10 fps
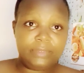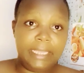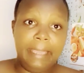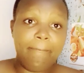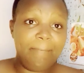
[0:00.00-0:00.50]

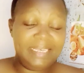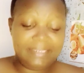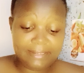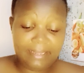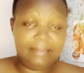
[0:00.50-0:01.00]

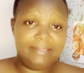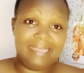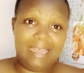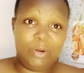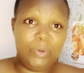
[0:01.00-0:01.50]
M-Pesa,
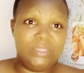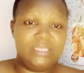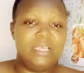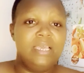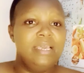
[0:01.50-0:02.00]
salons,
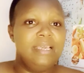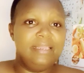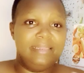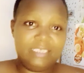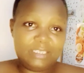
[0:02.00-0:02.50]

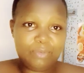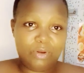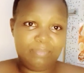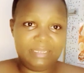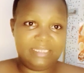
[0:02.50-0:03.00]
this small
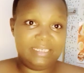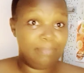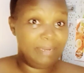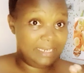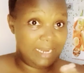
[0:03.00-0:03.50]
business
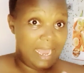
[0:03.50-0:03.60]
but